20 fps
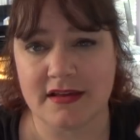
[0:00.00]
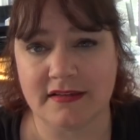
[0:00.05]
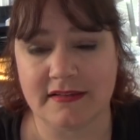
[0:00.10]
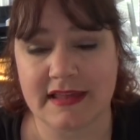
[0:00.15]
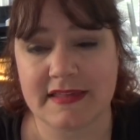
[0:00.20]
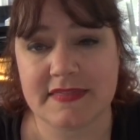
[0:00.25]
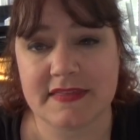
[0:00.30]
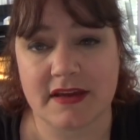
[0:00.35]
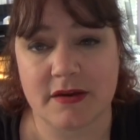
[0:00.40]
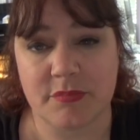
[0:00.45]

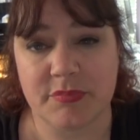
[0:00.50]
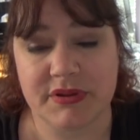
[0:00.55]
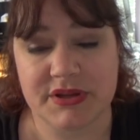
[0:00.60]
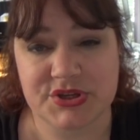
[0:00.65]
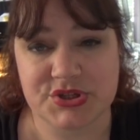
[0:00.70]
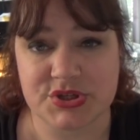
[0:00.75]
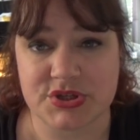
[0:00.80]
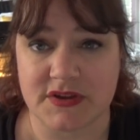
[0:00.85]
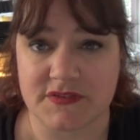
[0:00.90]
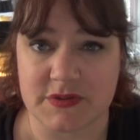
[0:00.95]
like the
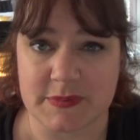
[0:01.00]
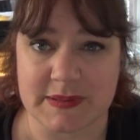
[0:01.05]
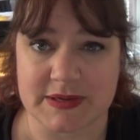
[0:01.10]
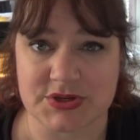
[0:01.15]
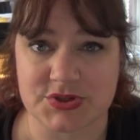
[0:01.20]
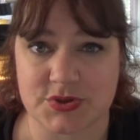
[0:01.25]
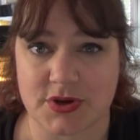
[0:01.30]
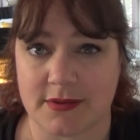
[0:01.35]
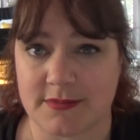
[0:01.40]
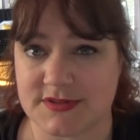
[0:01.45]
completion of the
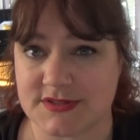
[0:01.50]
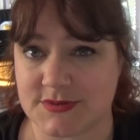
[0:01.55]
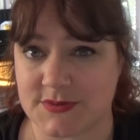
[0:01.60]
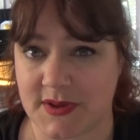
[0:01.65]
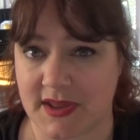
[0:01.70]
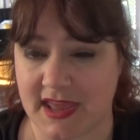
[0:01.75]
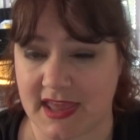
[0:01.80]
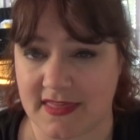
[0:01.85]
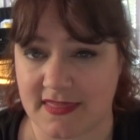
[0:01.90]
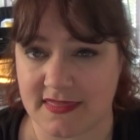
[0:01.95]
picture I was
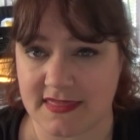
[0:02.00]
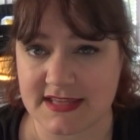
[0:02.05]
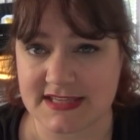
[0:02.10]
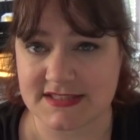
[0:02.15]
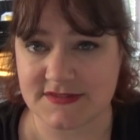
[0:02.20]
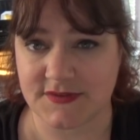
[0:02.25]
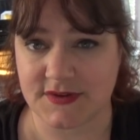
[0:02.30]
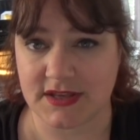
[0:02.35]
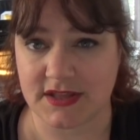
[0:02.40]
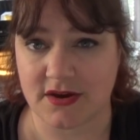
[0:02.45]
doing in
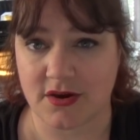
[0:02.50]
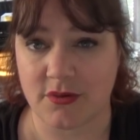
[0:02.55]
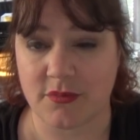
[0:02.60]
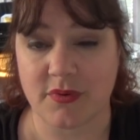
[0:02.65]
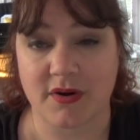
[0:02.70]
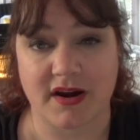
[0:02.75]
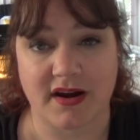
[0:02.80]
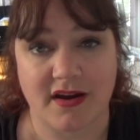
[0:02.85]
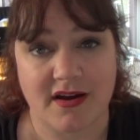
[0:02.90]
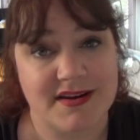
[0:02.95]
this video,
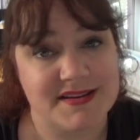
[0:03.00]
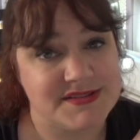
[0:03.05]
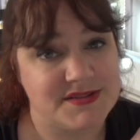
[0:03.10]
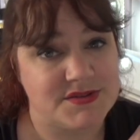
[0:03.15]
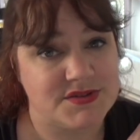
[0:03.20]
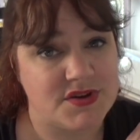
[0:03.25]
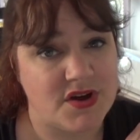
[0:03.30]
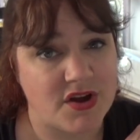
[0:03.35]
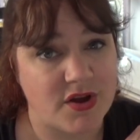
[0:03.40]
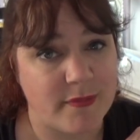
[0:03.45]
where I also
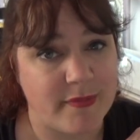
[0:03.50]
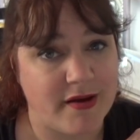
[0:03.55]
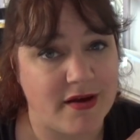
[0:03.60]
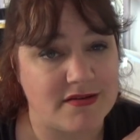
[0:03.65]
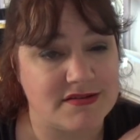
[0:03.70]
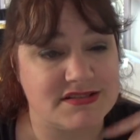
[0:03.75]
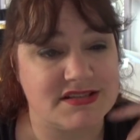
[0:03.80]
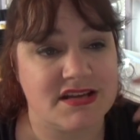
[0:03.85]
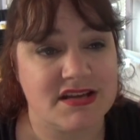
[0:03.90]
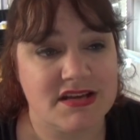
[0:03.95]
talk
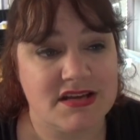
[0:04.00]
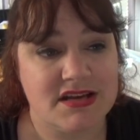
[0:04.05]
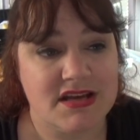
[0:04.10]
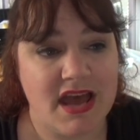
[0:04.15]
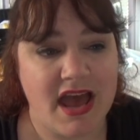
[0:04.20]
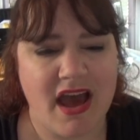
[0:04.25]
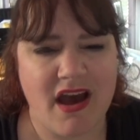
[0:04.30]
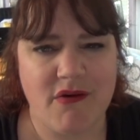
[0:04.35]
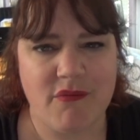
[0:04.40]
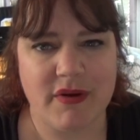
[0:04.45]
about
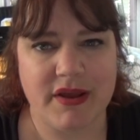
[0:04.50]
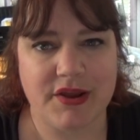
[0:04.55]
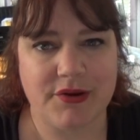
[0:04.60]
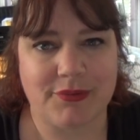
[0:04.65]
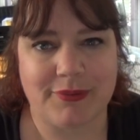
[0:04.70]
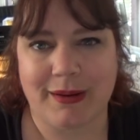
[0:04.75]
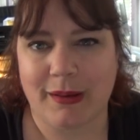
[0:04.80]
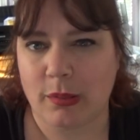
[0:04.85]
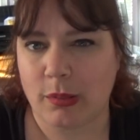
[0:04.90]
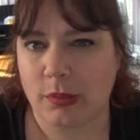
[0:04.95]
how I
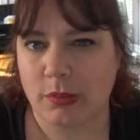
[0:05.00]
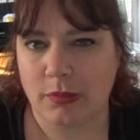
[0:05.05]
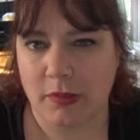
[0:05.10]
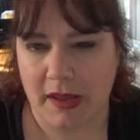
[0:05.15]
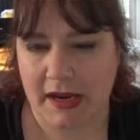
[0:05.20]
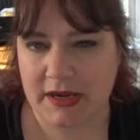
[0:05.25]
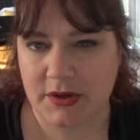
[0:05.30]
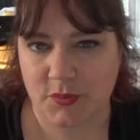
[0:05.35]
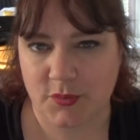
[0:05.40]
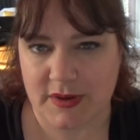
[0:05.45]
create
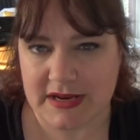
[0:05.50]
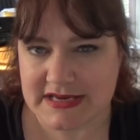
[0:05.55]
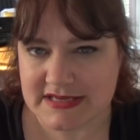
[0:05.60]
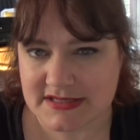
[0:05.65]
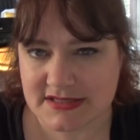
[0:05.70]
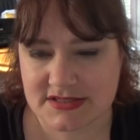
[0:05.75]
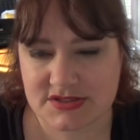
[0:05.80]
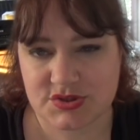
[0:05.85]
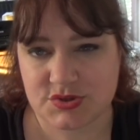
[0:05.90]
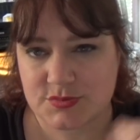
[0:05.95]
line
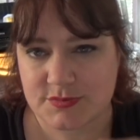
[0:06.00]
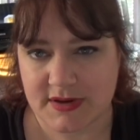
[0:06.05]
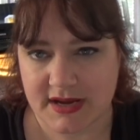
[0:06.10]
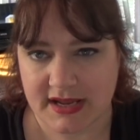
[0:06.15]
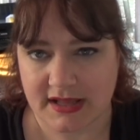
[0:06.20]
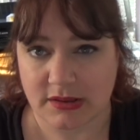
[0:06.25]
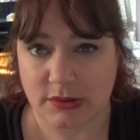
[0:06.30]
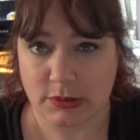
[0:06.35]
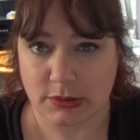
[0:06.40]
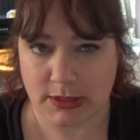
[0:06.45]
weight to
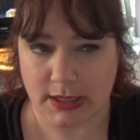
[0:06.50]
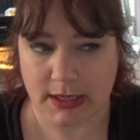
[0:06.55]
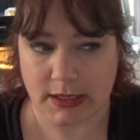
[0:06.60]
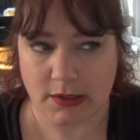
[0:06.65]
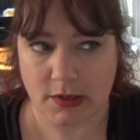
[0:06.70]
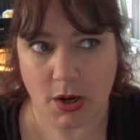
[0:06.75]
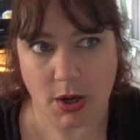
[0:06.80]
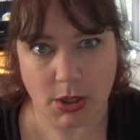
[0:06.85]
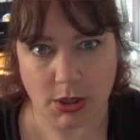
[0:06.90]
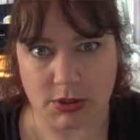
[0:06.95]
my
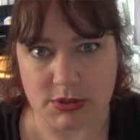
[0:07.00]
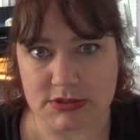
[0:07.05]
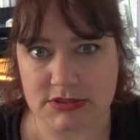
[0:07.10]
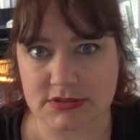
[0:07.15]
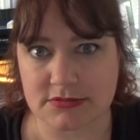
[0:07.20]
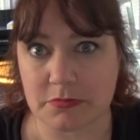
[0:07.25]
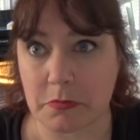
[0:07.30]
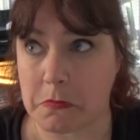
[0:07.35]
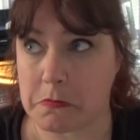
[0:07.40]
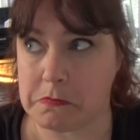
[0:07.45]
line art.